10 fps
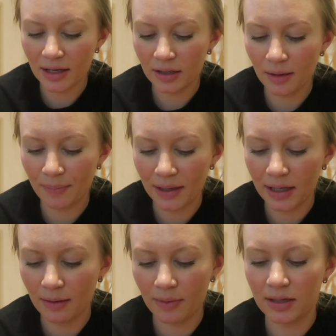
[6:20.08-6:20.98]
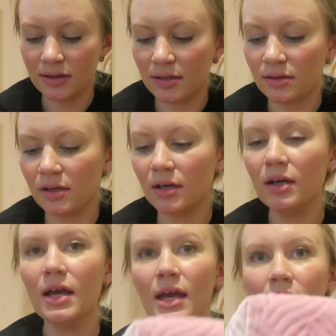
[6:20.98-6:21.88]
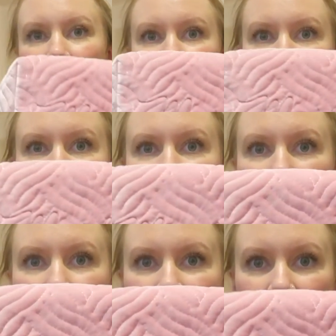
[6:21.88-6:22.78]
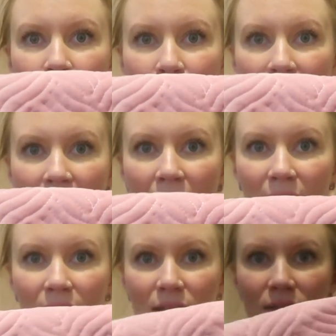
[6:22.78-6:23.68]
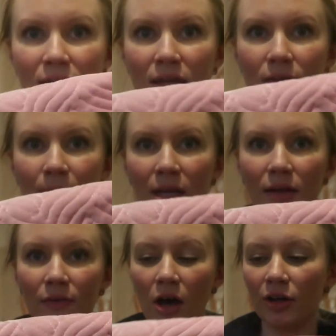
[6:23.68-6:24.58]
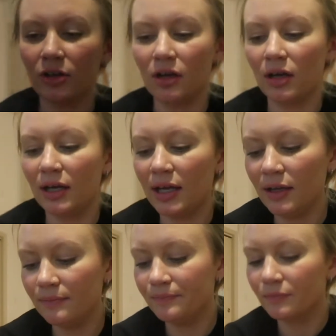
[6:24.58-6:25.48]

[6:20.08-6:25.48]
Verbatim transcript: ended up picking up my sister. It's just a little makeup bag and it says Maid of Honor on it.